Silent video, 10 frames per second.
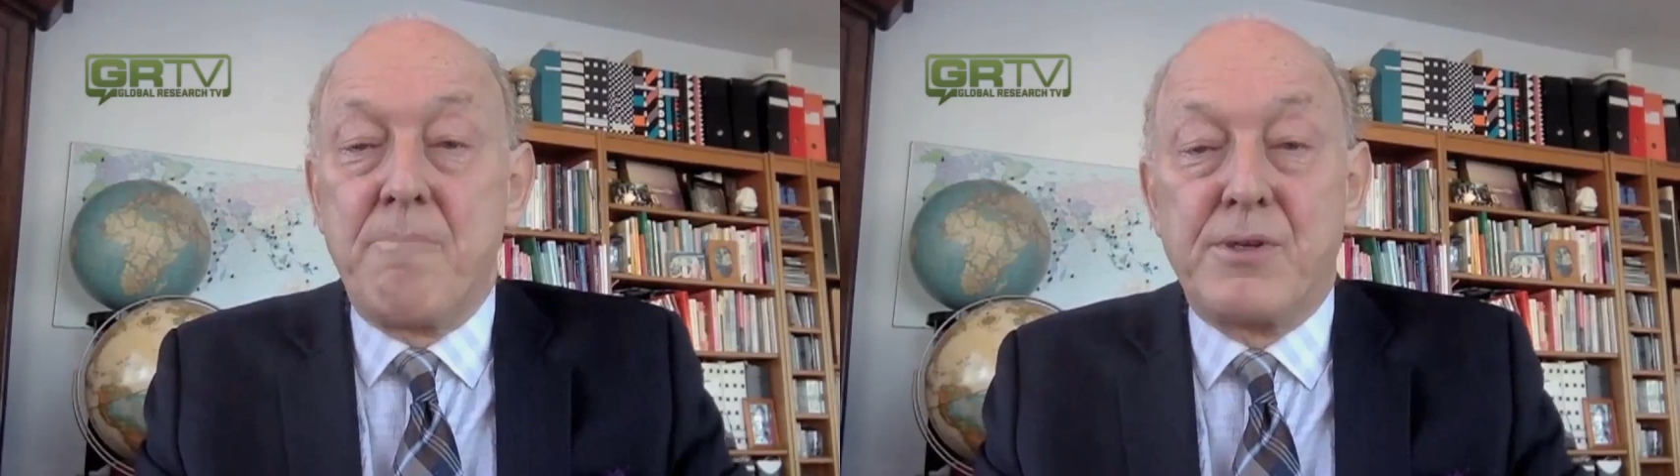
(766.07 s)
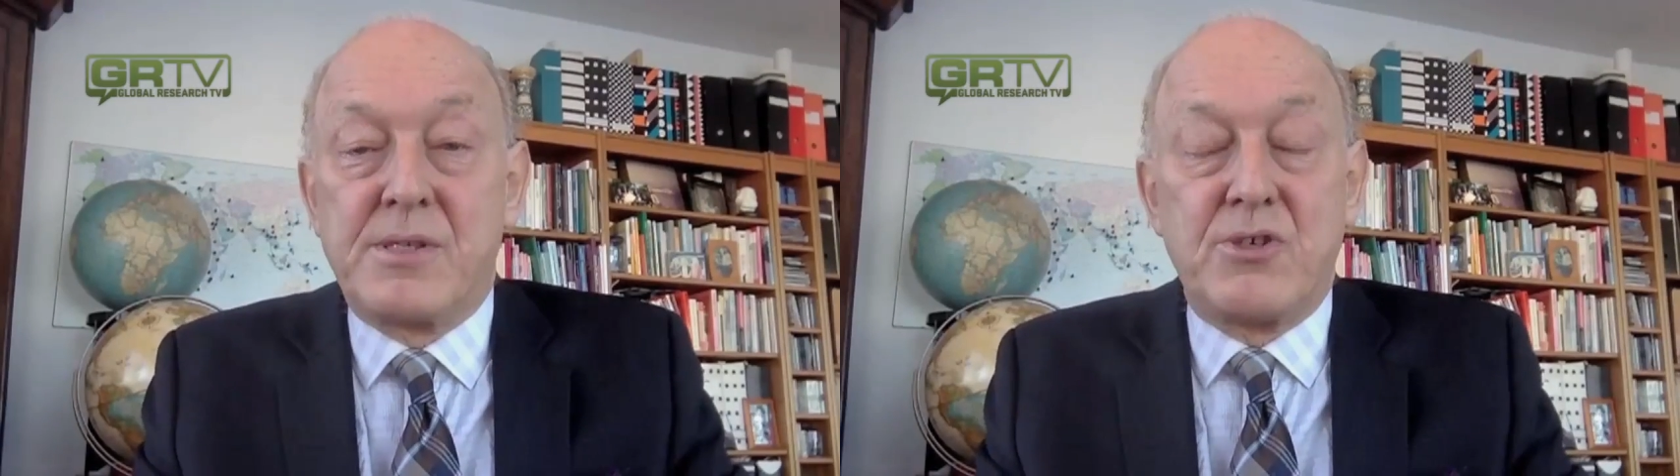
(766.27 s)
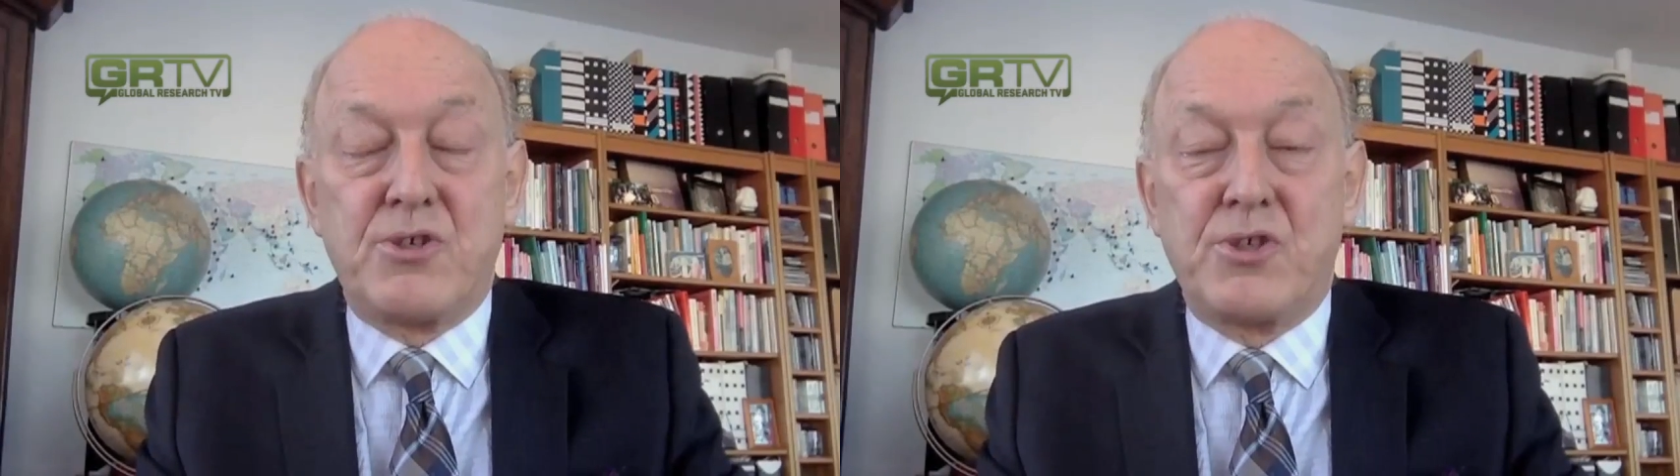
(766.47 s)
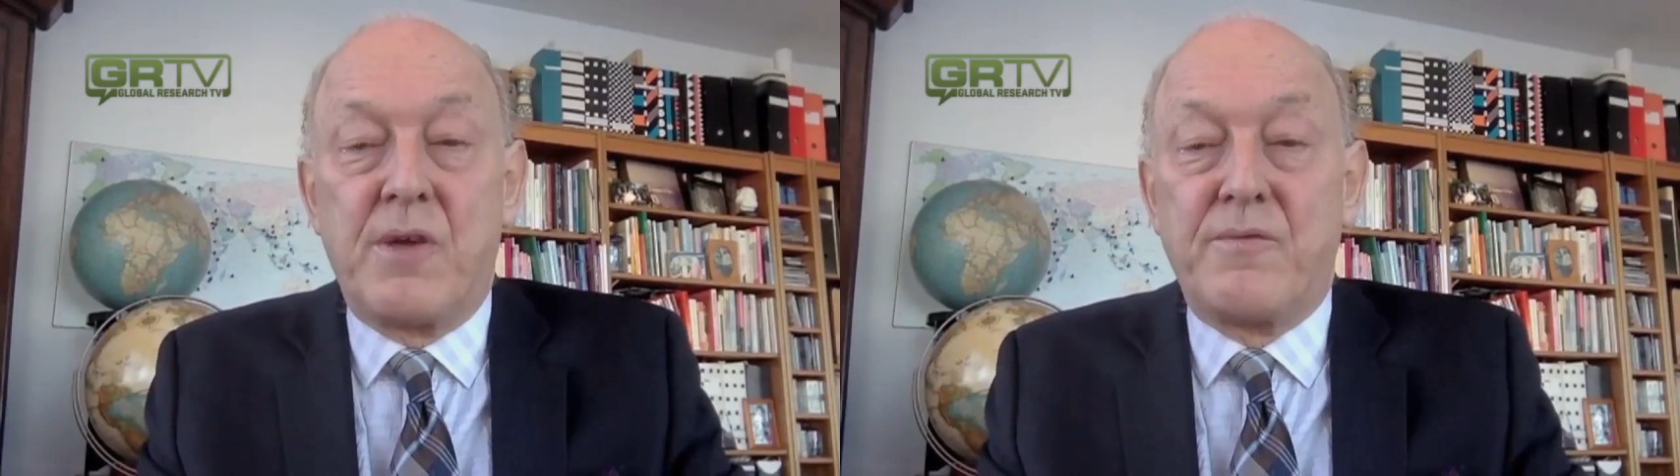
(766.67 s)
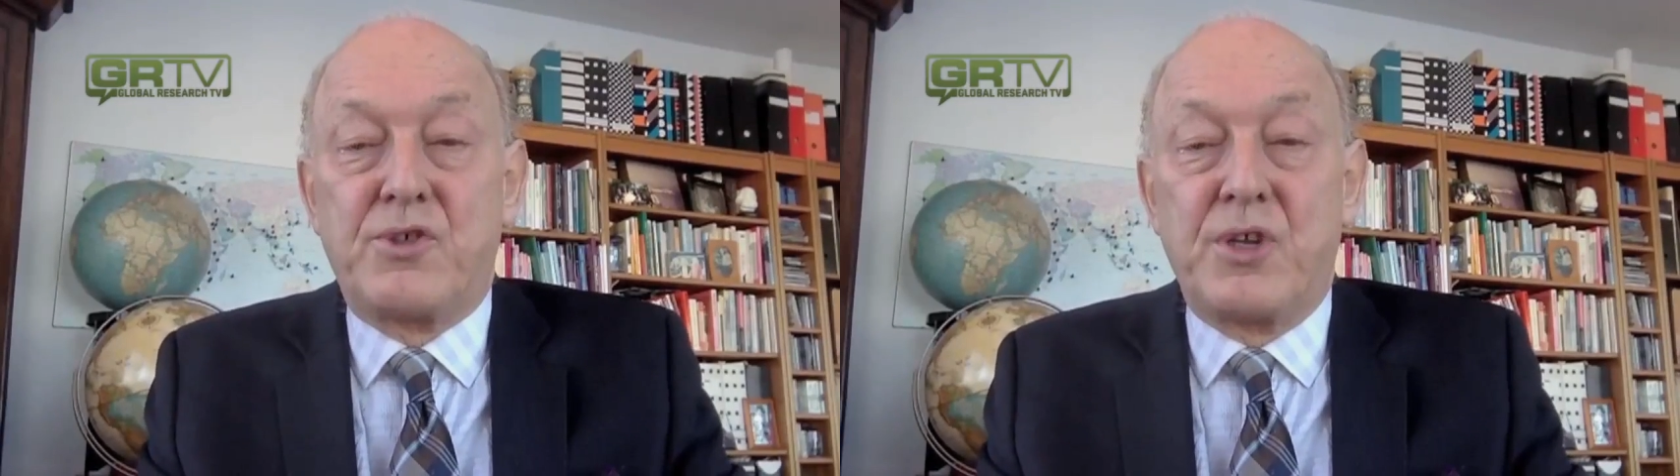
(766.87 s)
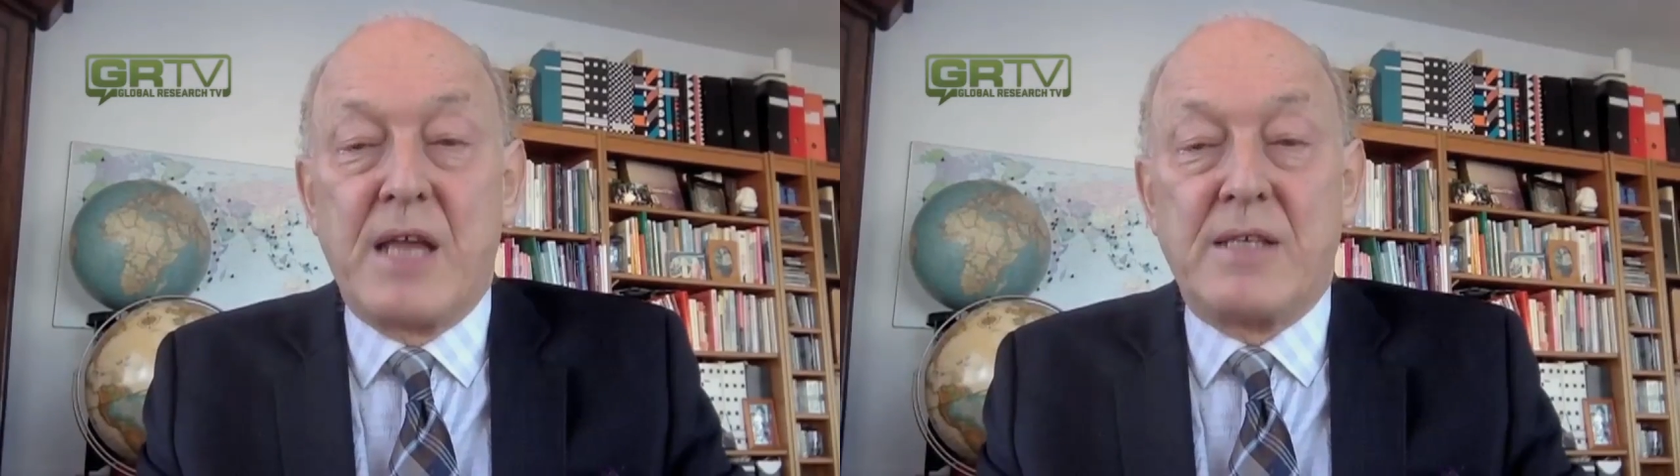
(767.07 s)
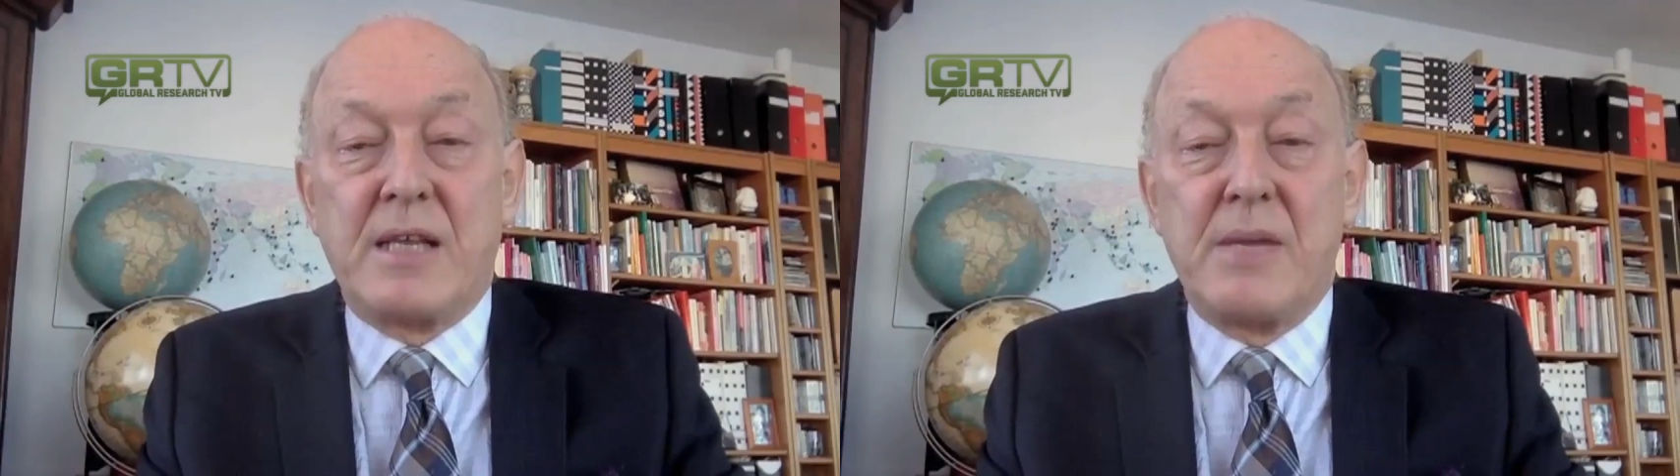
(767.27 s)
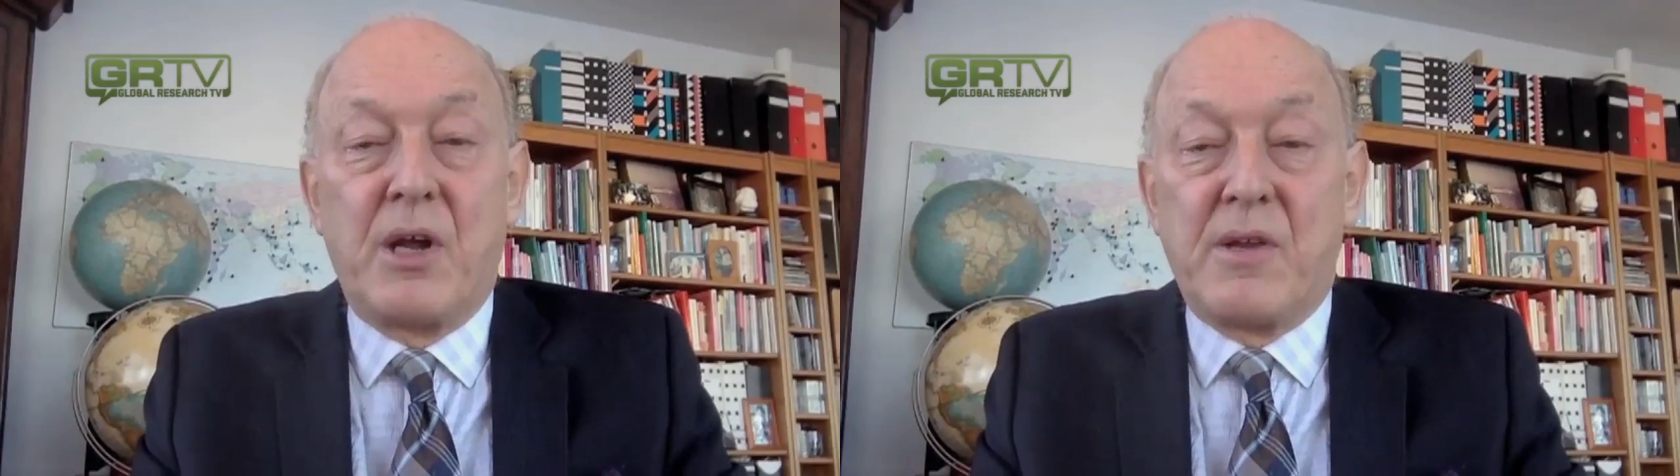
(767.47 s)
imposition of
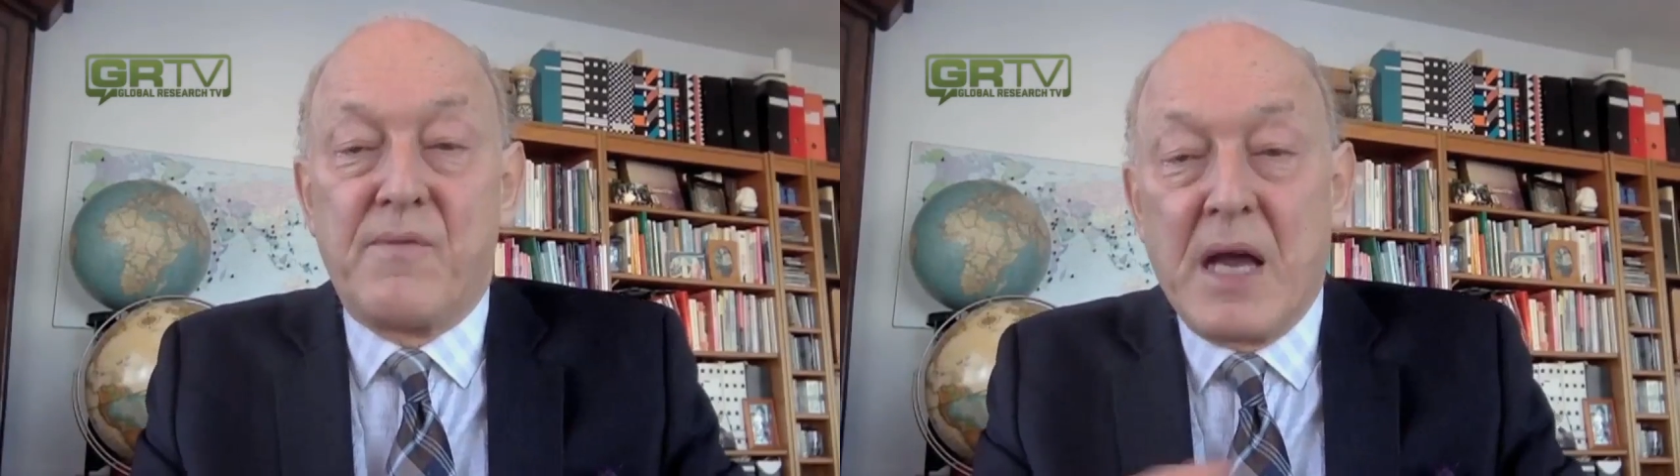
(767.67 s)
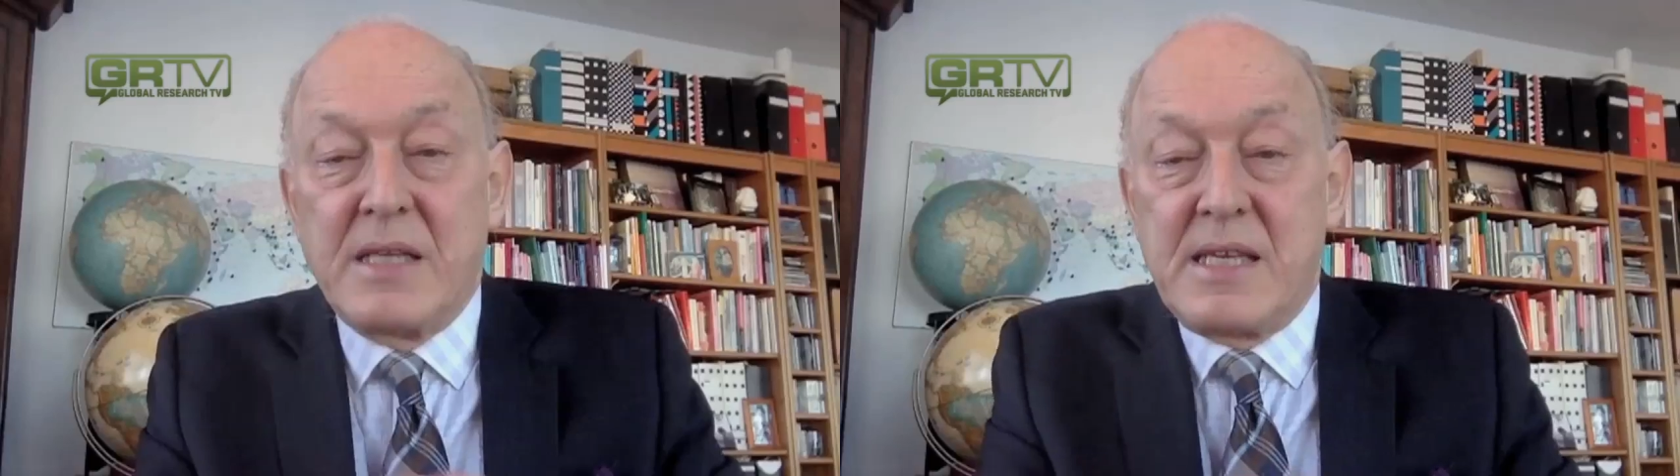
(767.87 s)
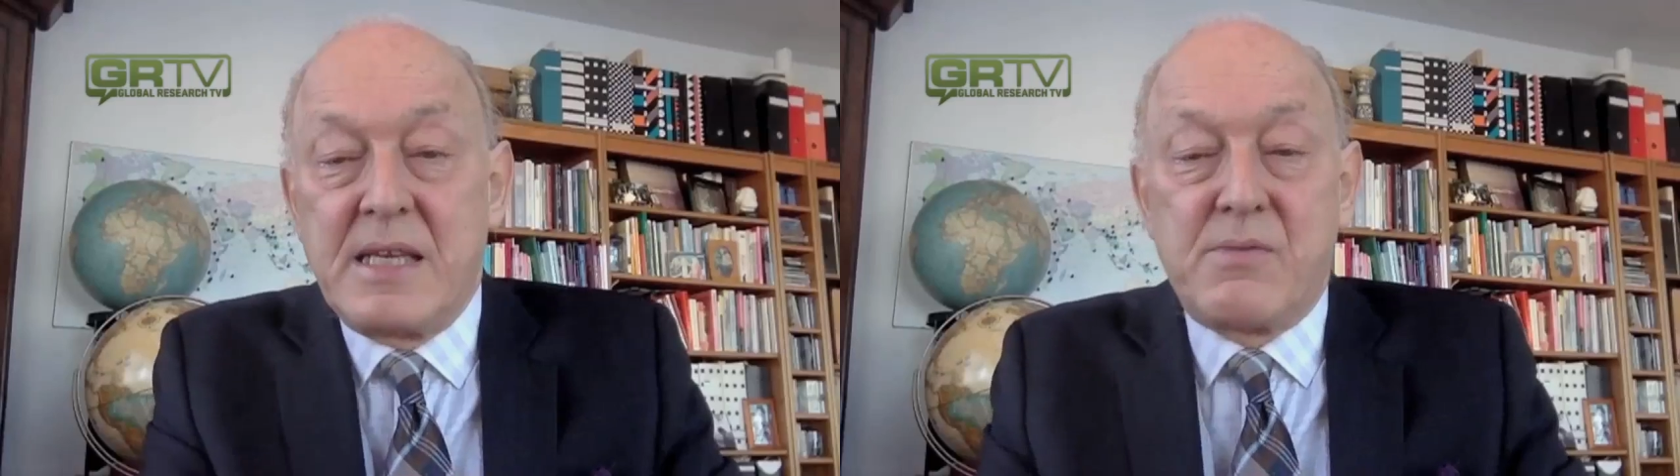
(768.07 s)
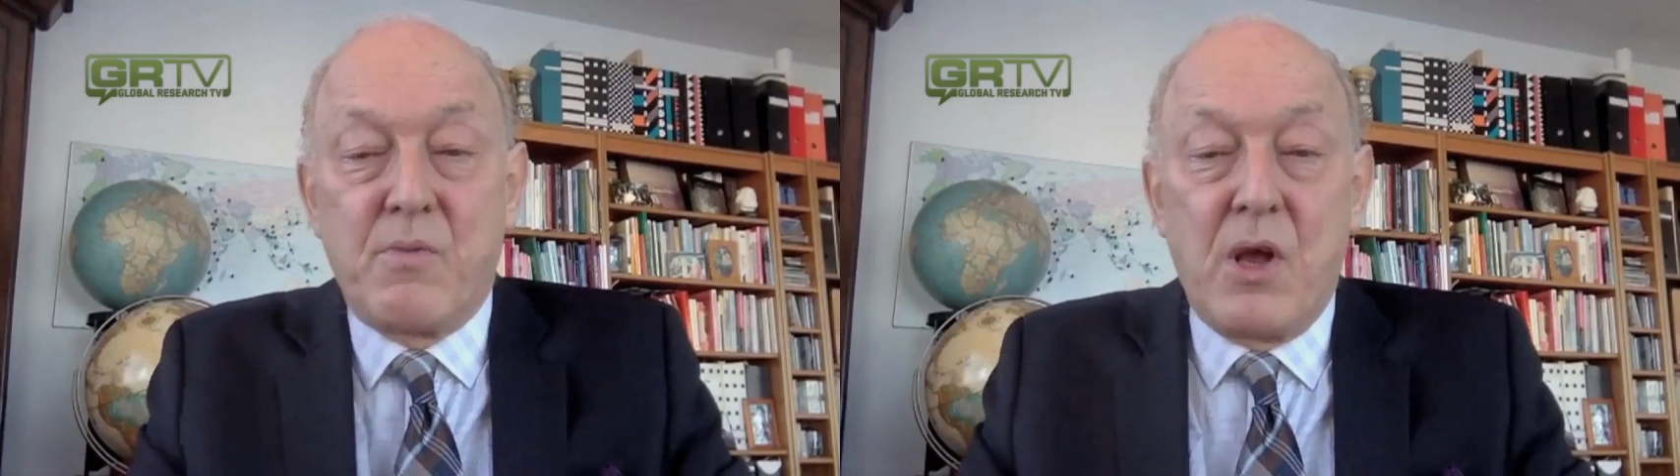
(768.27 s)
genetically modified seeds